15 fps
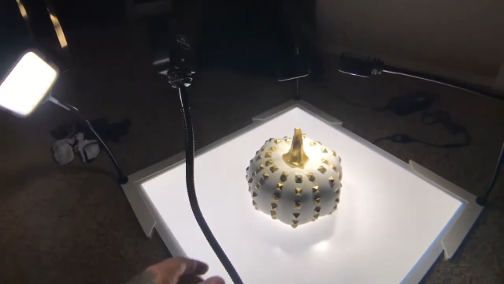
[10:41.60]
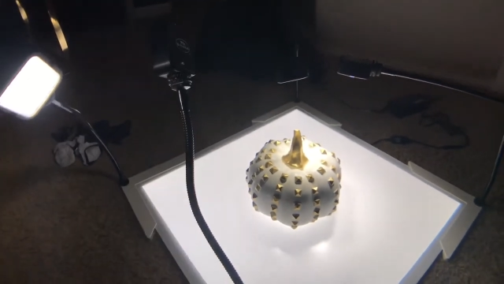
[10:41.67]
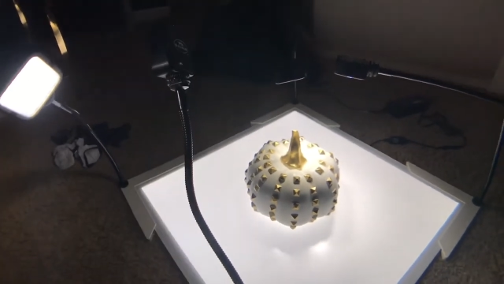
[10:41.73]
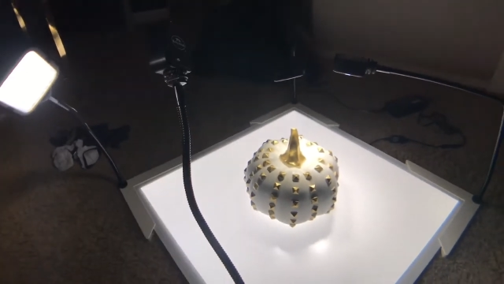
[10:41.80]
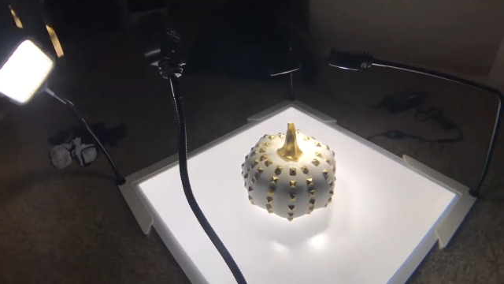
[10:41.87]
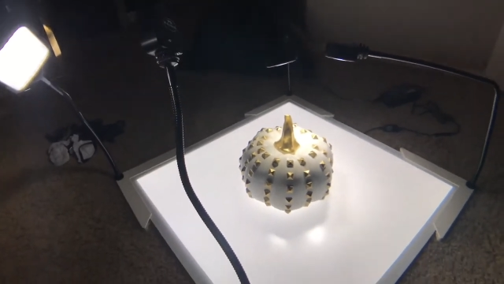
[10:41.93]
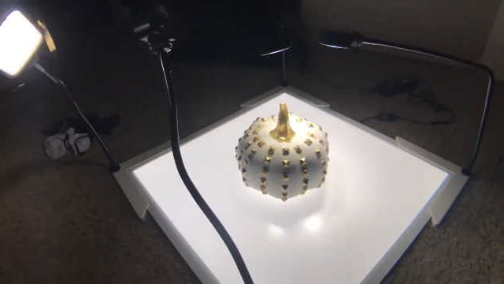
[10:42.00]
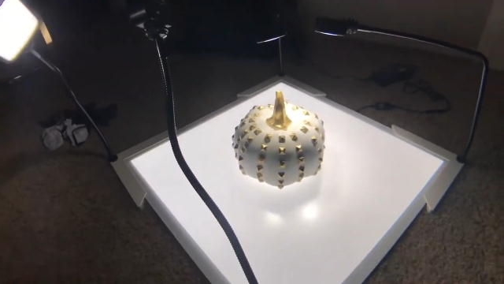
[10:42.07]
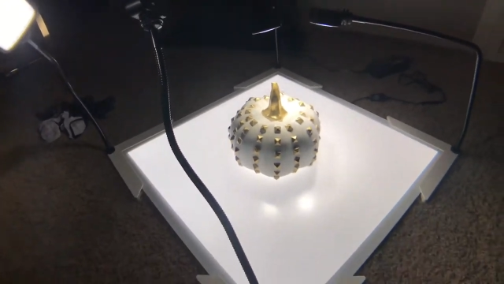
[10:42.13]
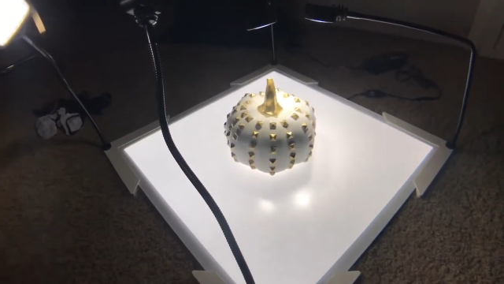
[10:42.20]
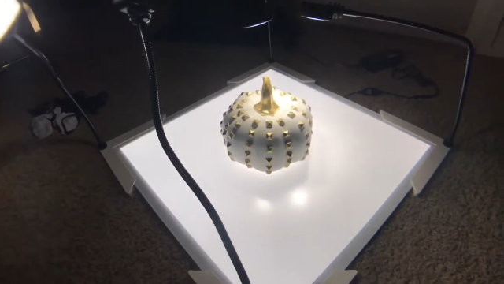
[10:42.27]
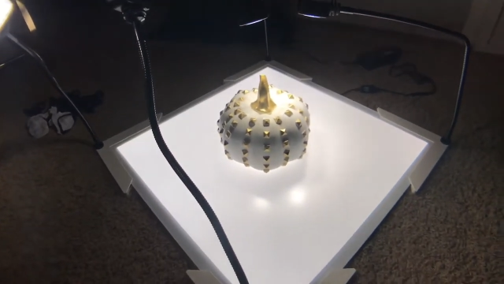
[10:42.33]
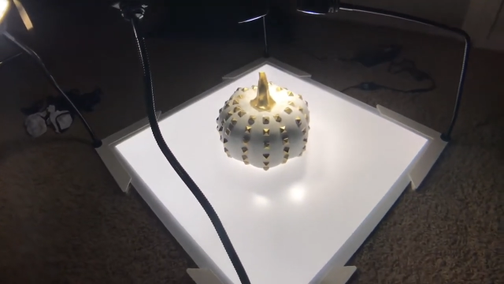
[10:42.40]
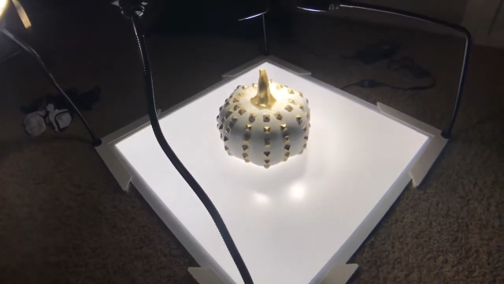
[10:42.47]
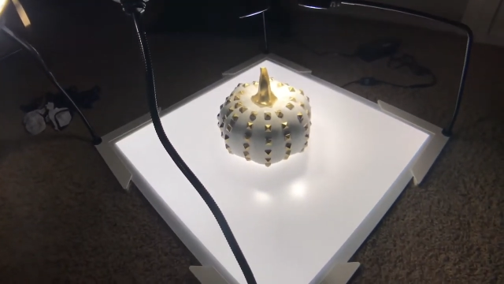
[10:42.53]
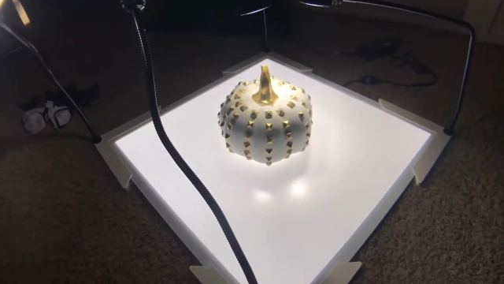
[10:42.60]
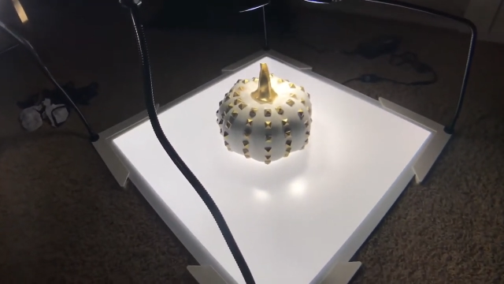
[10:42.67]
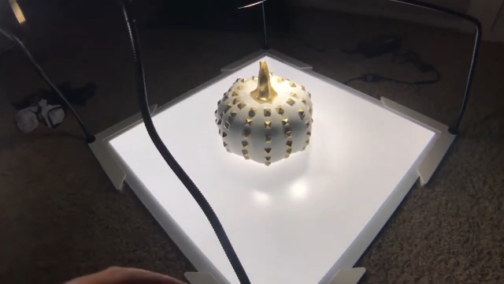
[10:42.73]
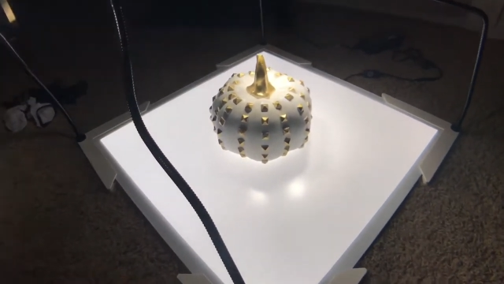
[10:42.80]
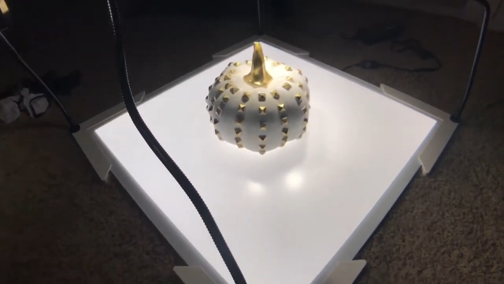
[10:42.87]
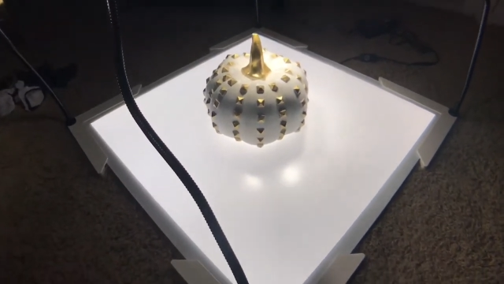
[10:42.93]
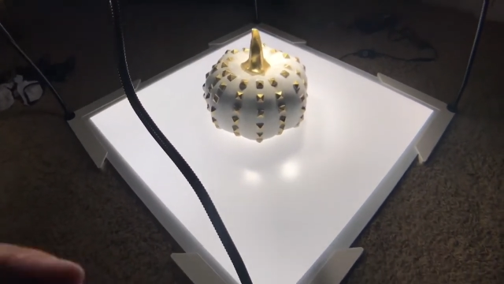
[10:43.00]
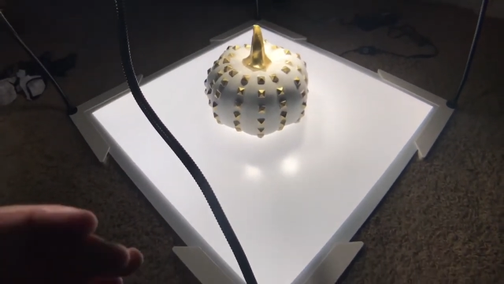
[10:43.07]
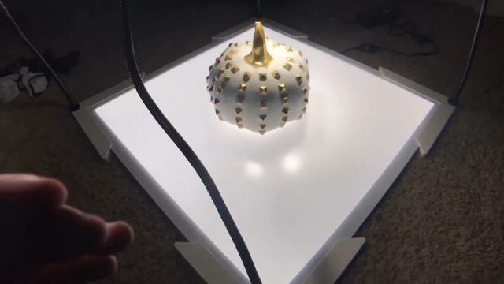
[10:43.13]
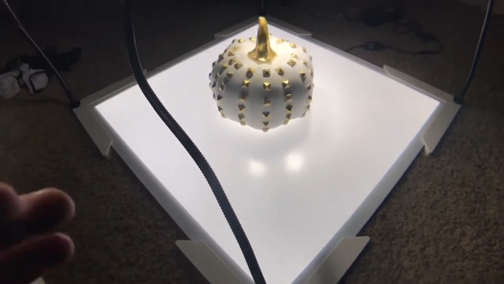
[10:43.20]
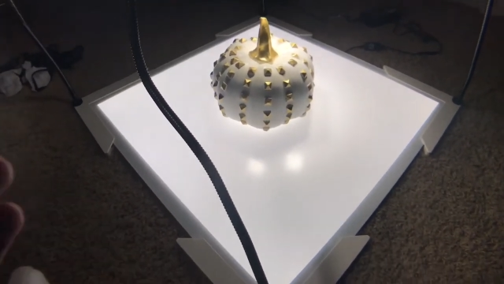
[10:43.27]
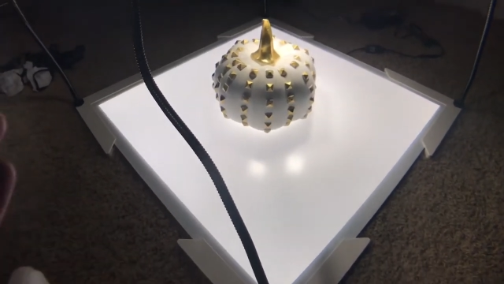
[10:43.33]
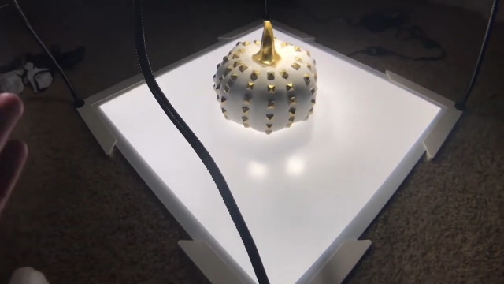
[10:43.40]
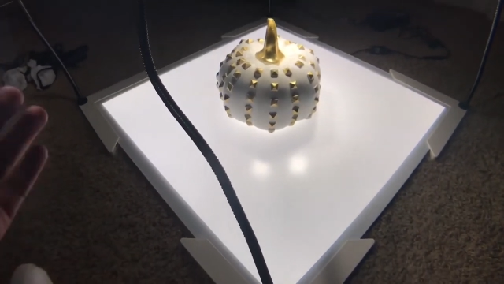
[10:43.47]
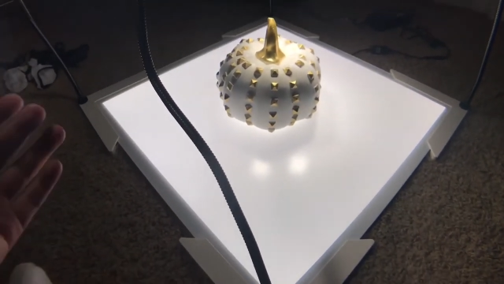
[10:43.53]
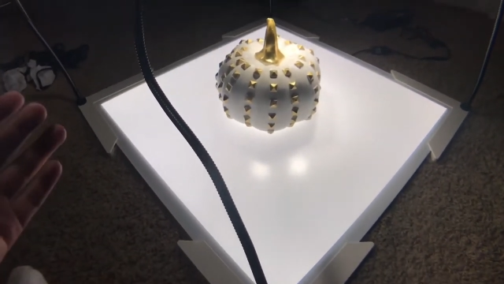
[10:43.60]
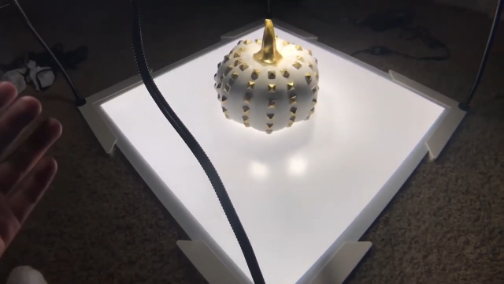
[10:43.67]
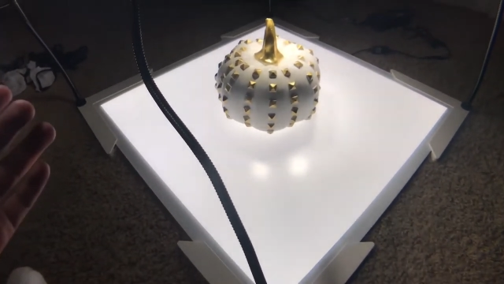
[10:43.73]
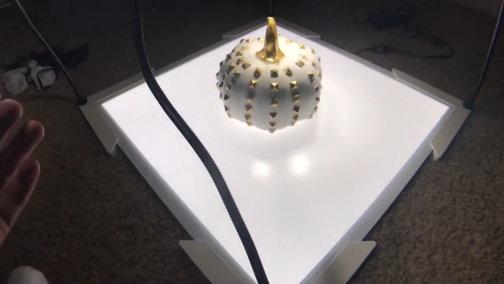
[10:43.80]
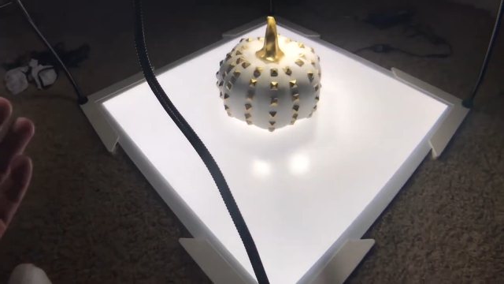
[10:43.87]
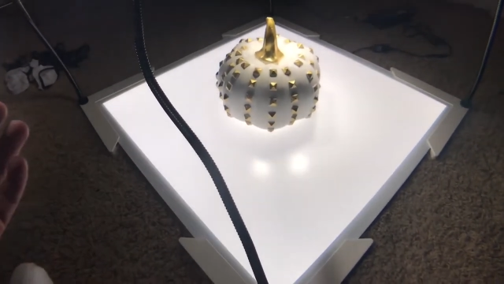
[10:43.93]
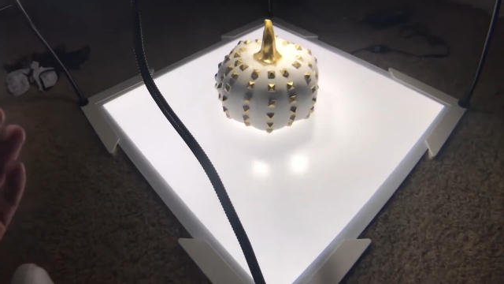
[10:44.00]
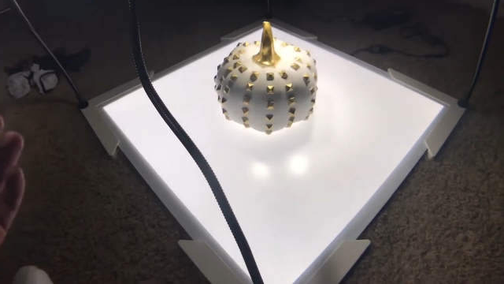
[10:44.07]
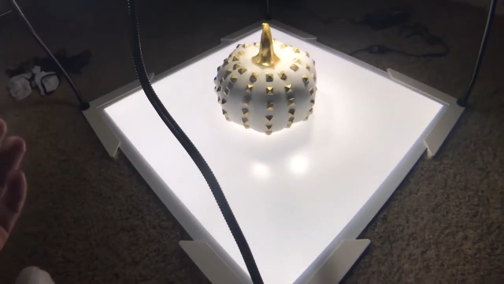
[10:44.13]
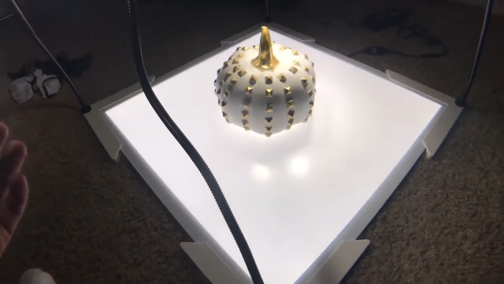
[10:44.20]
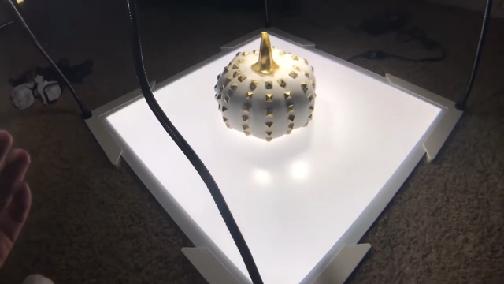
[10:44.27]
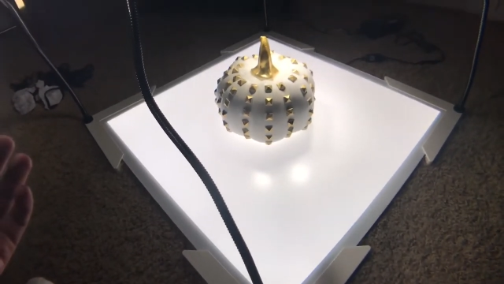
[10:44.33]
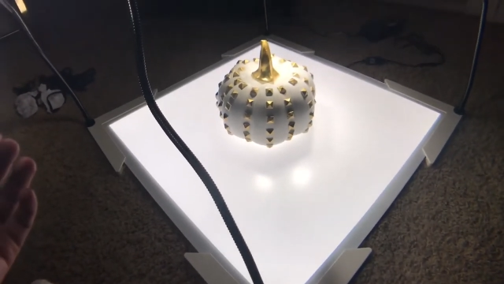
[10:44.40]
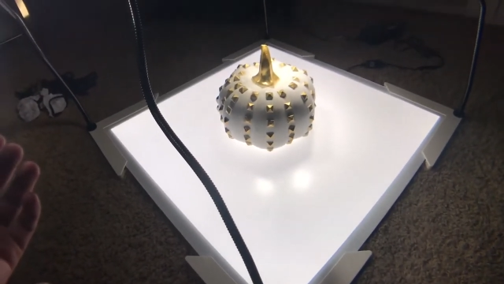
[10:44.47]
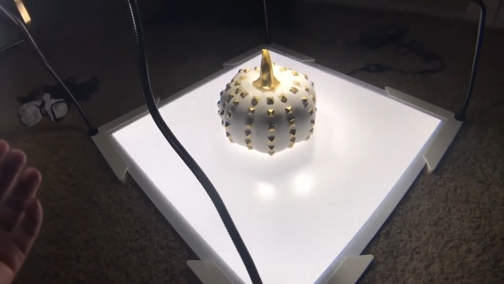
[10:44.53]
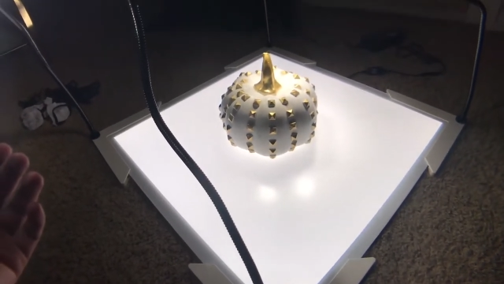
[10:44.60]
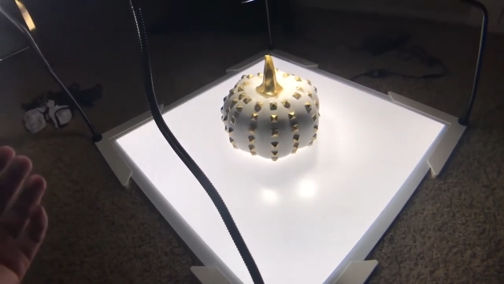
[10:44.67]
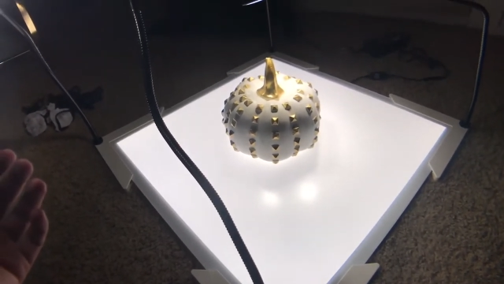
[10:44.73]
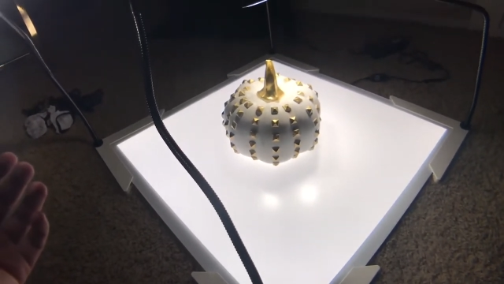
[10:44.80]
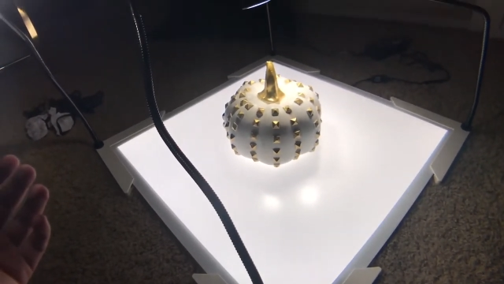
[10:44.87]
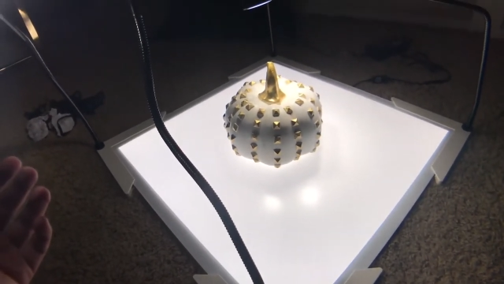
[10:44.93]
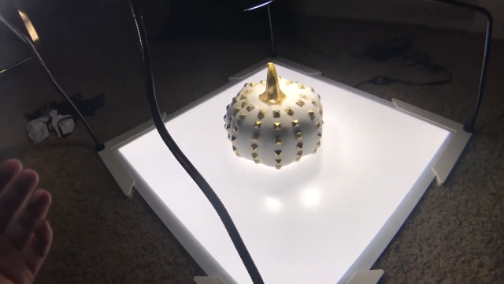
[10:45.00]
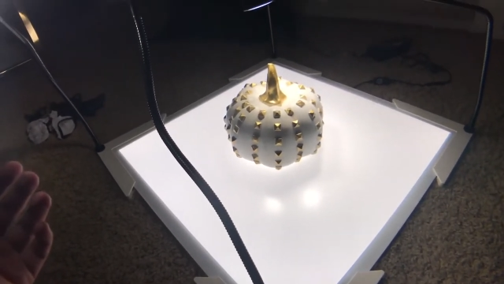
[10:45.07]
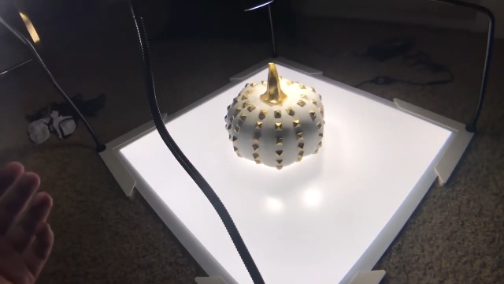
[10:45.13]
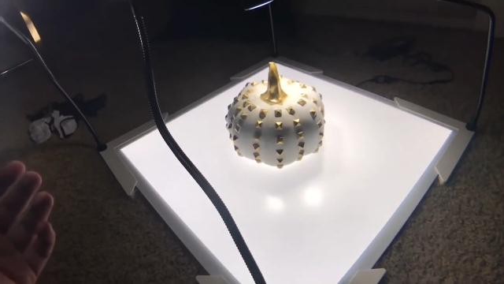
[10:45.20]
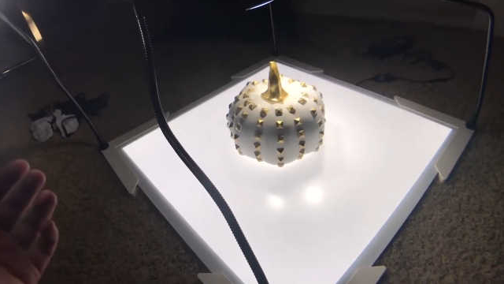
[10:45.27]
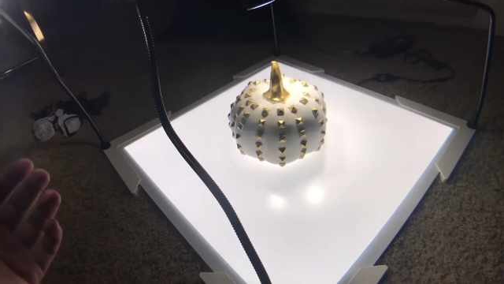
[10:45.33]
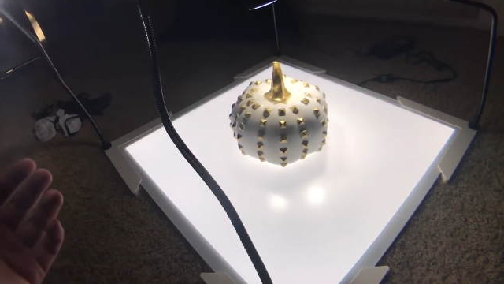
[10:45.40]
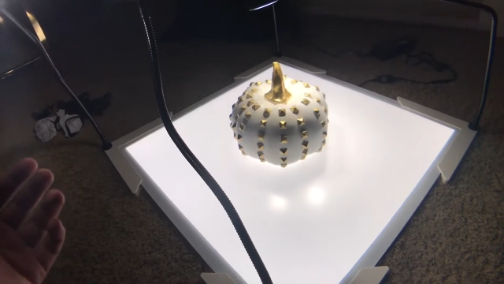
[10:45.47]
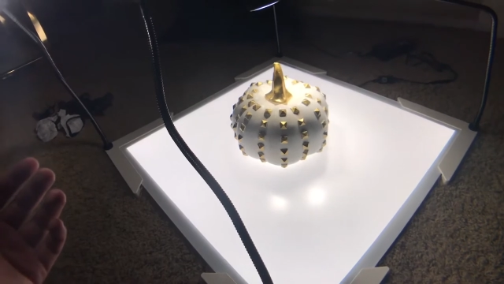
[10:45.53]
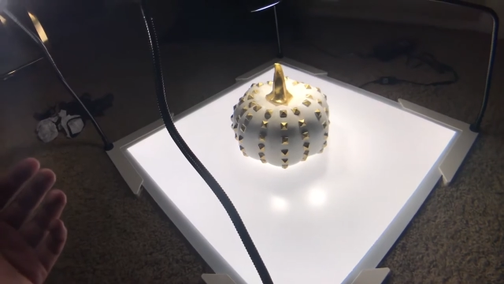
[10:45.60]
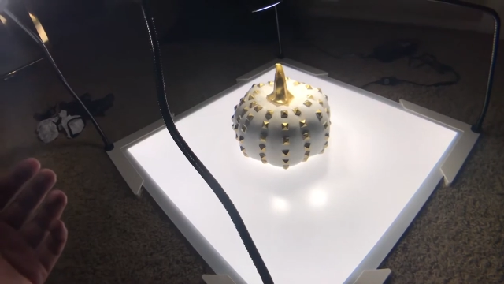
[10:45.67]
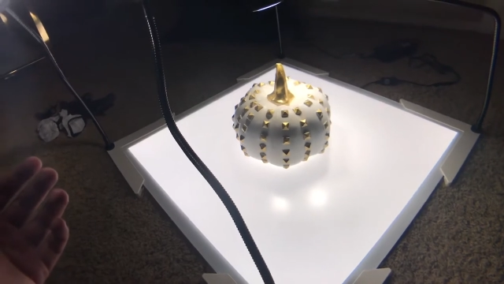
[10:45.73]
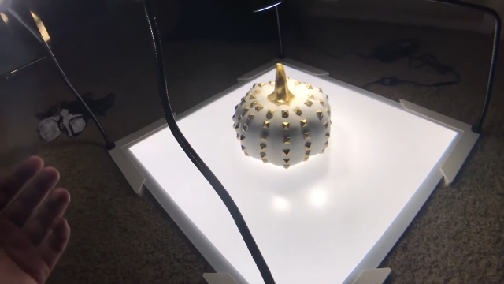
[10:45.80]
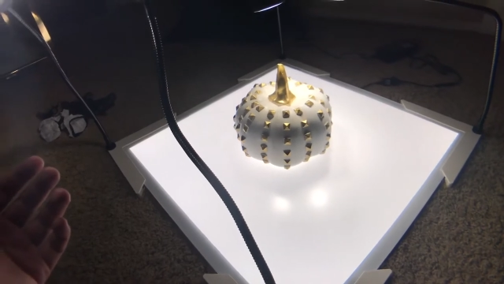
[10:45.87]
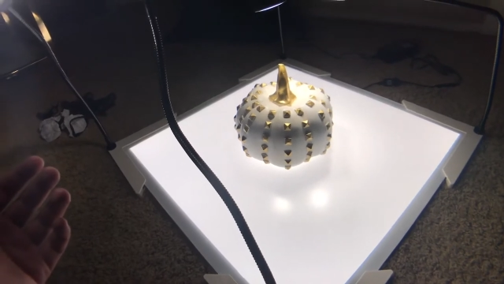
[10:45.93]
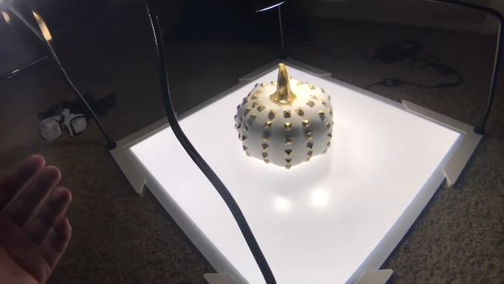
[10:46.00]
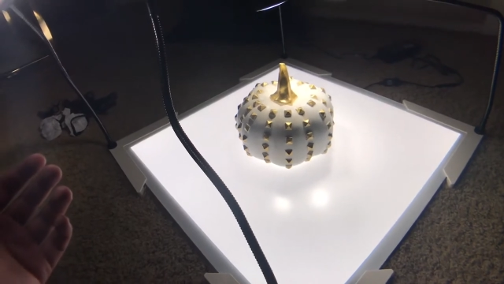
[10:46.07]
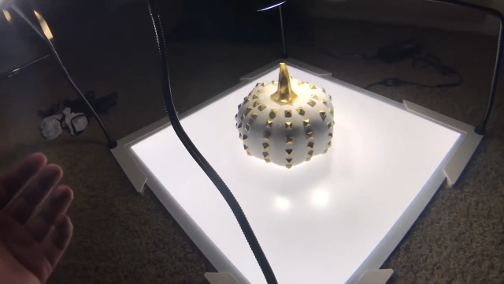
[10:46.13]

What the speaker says: No face is visible, so there are no lips to read.